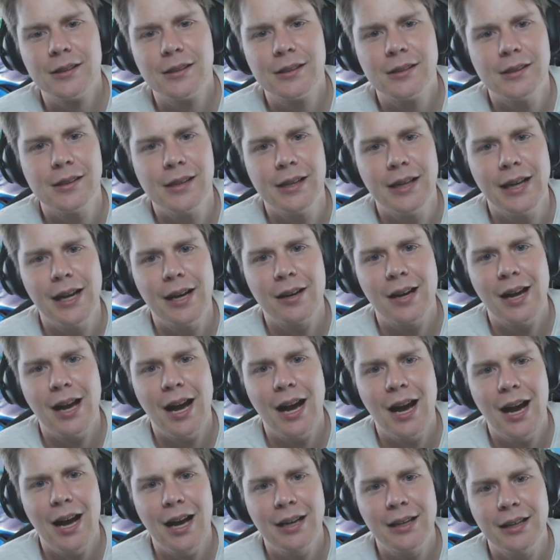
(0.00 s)
And now
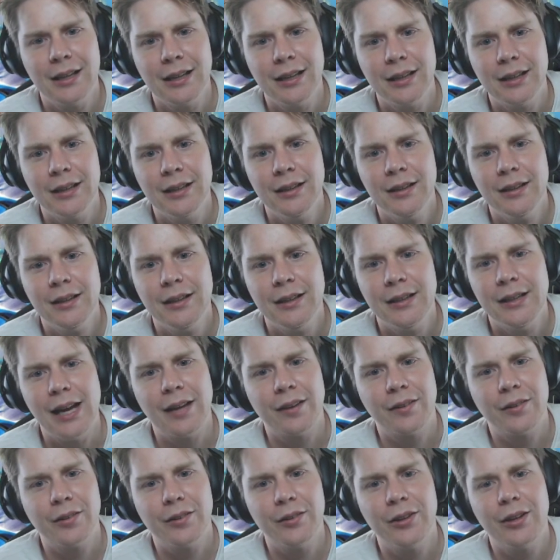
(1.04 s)
Kaki. Yeah,
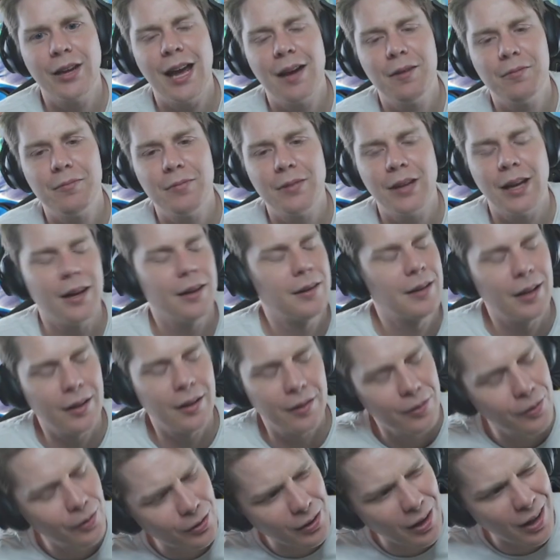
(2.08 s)
so you can, yeah, I
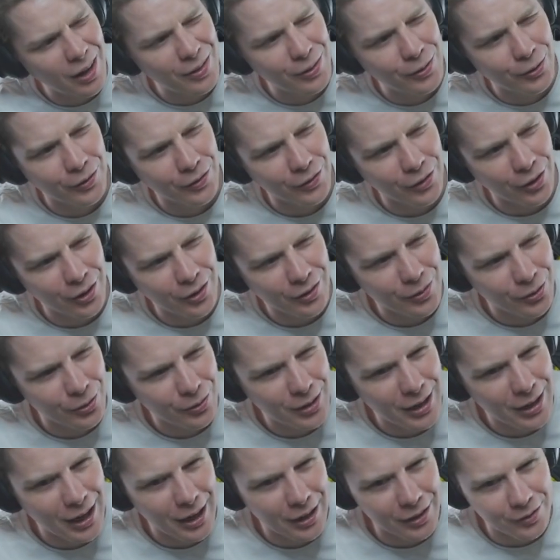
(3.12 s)
thought so. I thought
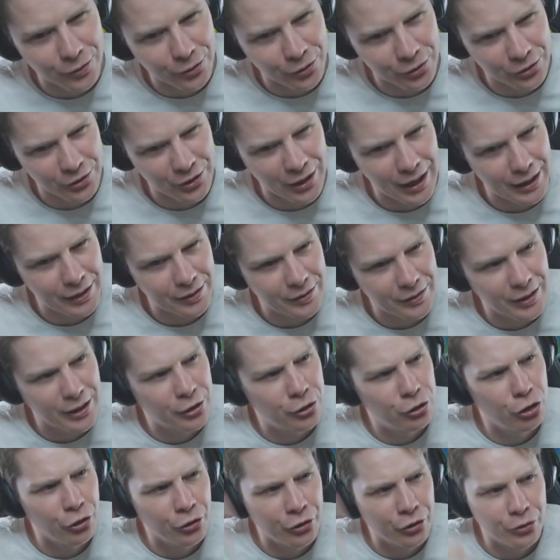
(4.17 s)
Gardevoir changed. It
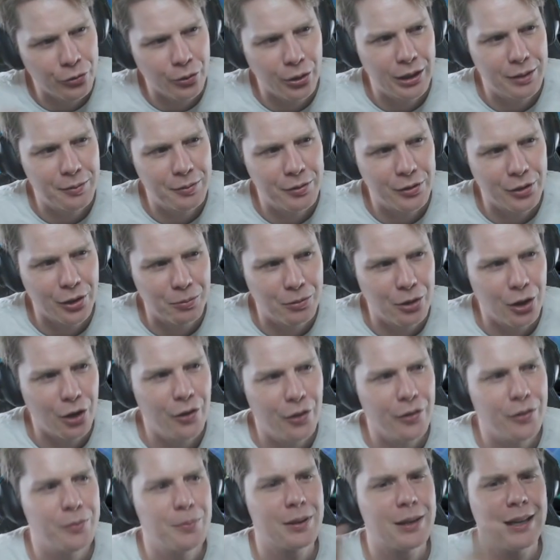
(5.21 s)
used to only stop
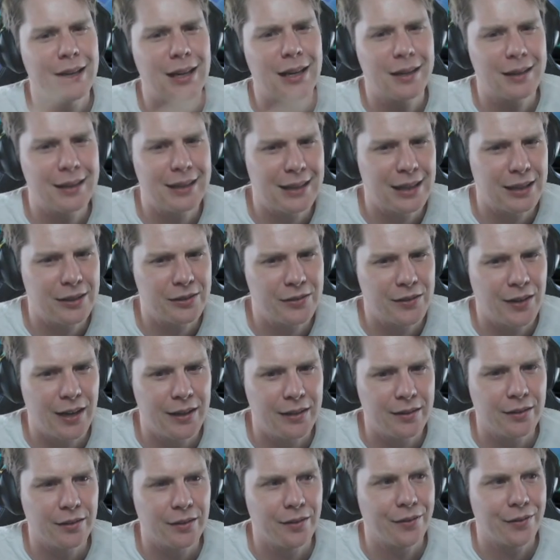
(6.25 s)
Ghost, but then I think they
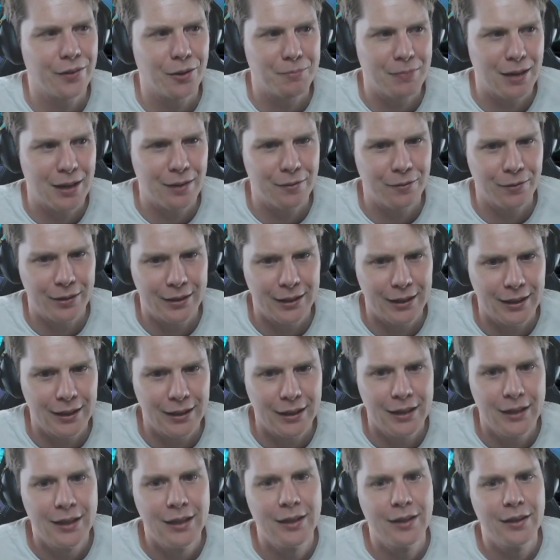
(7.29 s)
changed it to stop everything.
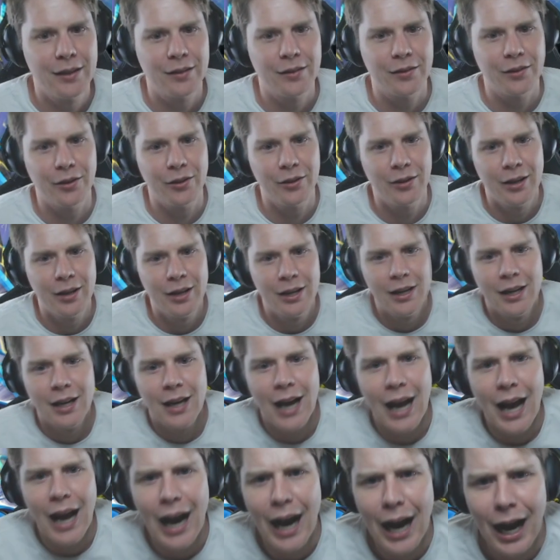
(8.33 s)
So,
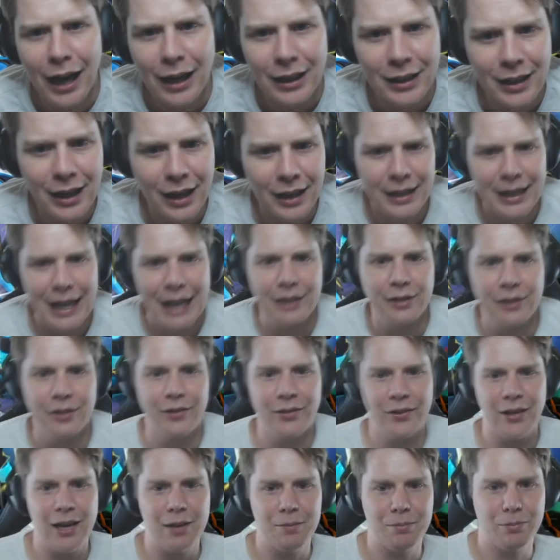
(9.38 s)
Kaki had to use
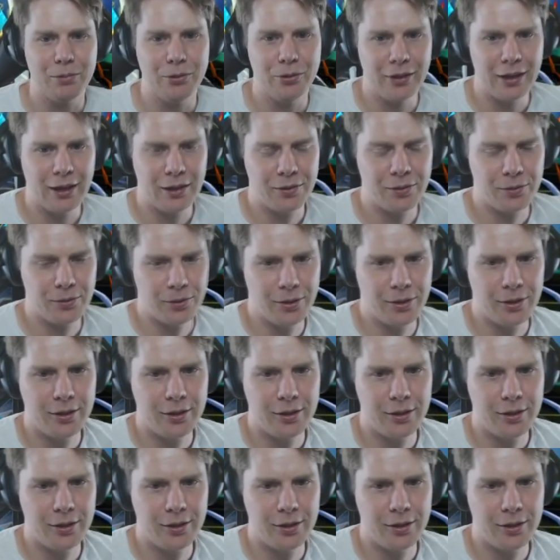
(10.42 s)
the air balloon to get through.